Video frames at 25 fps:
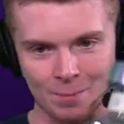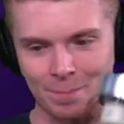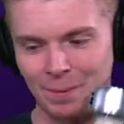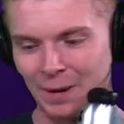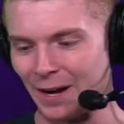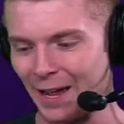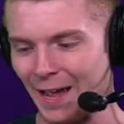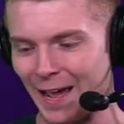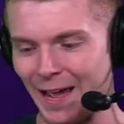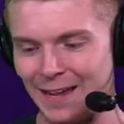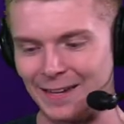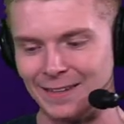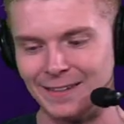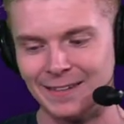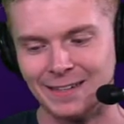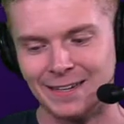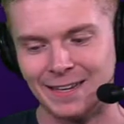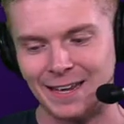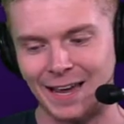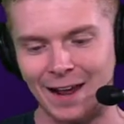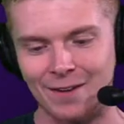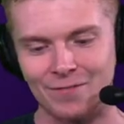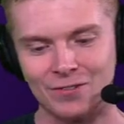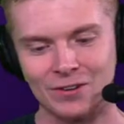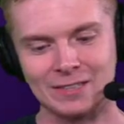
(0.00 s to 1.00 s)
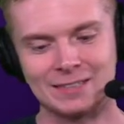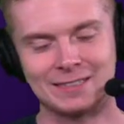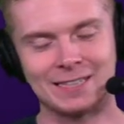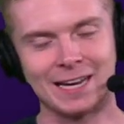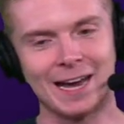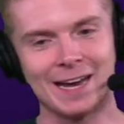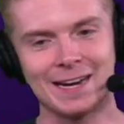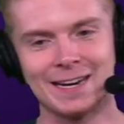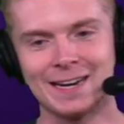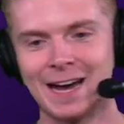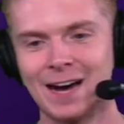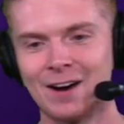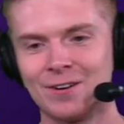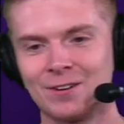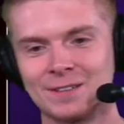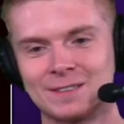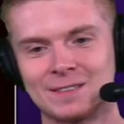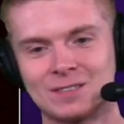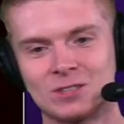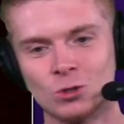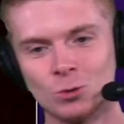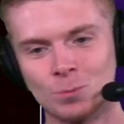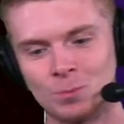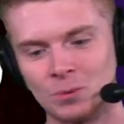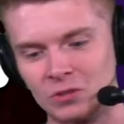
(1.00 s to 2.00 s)
But hey, every $10
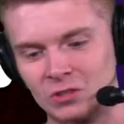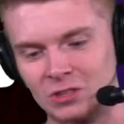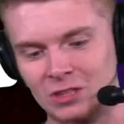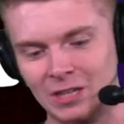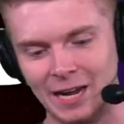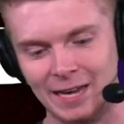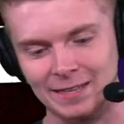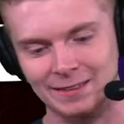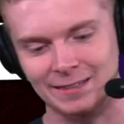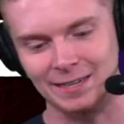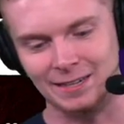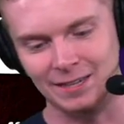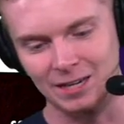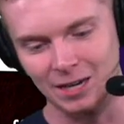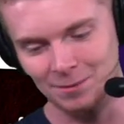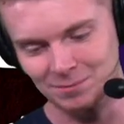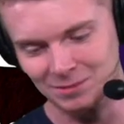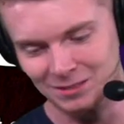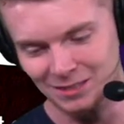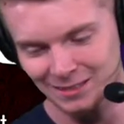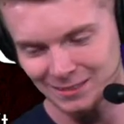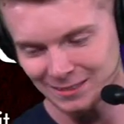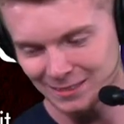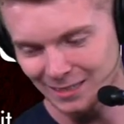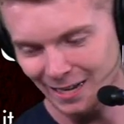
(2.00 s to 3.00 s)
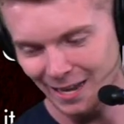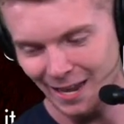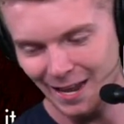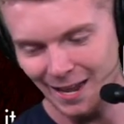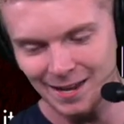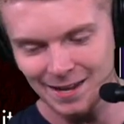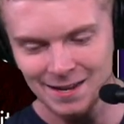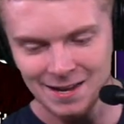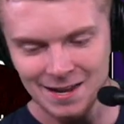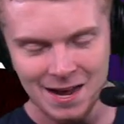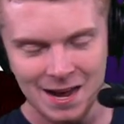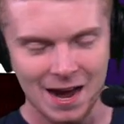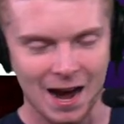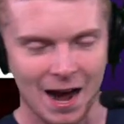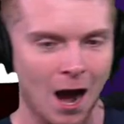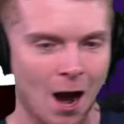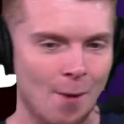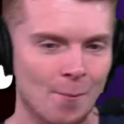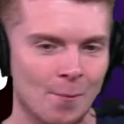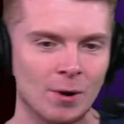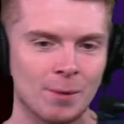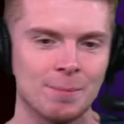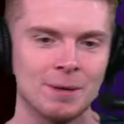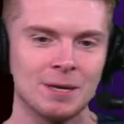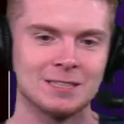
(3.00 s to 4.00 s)
super chat that comes in today,
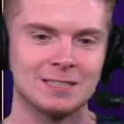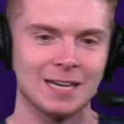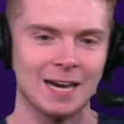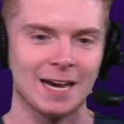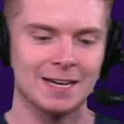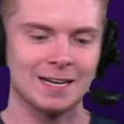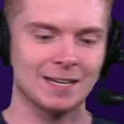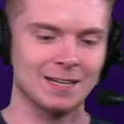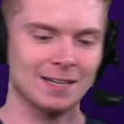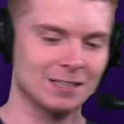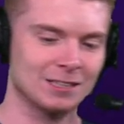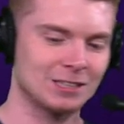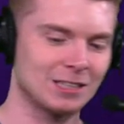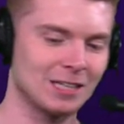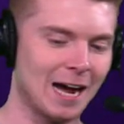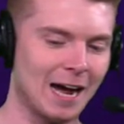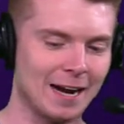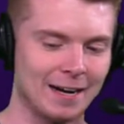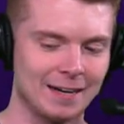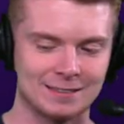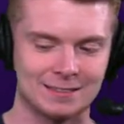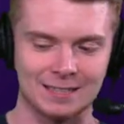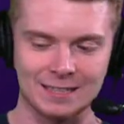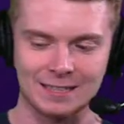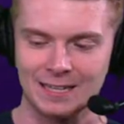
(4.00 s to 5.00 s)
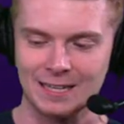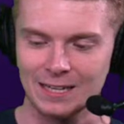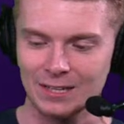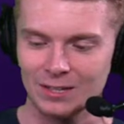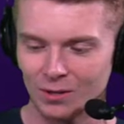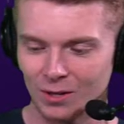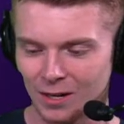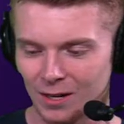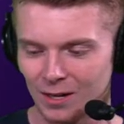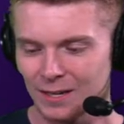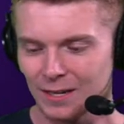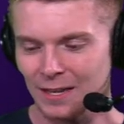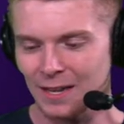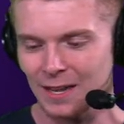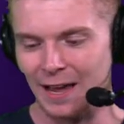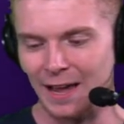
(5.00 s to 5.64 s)
I'm going to be taking a shot of tequila.